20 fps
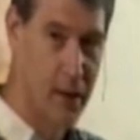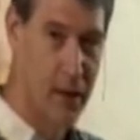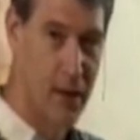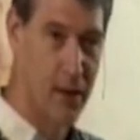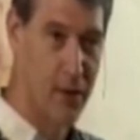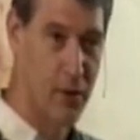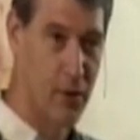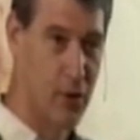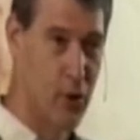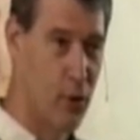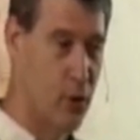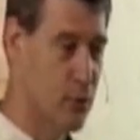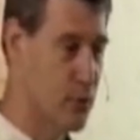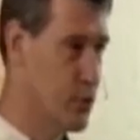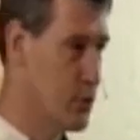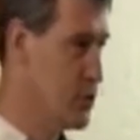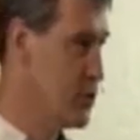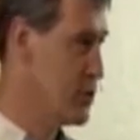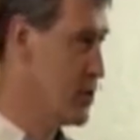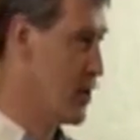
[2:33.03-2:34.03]
in
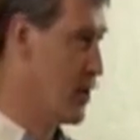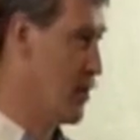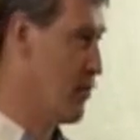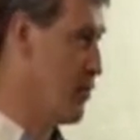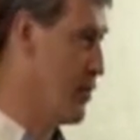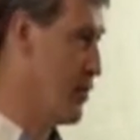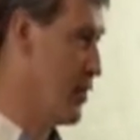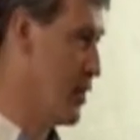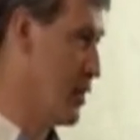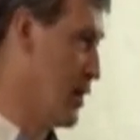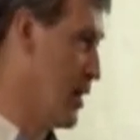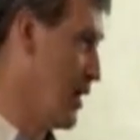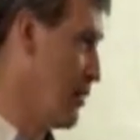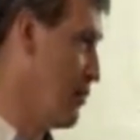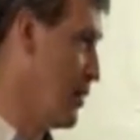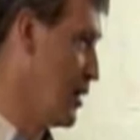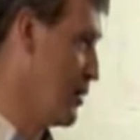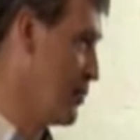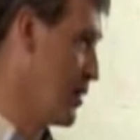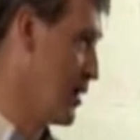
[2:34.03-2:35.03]
culture, starting with the
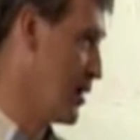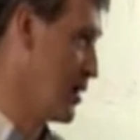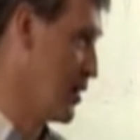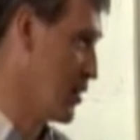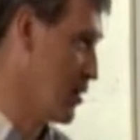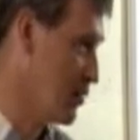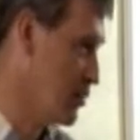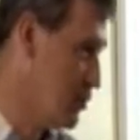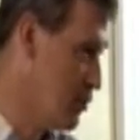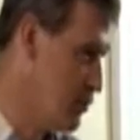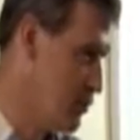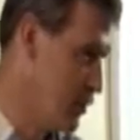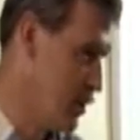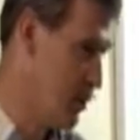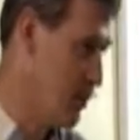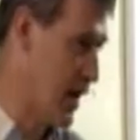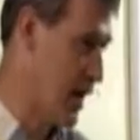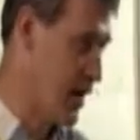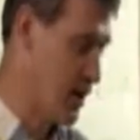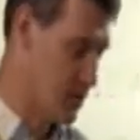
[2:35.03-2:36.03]
Enlightenment. I'm not going to go too far back.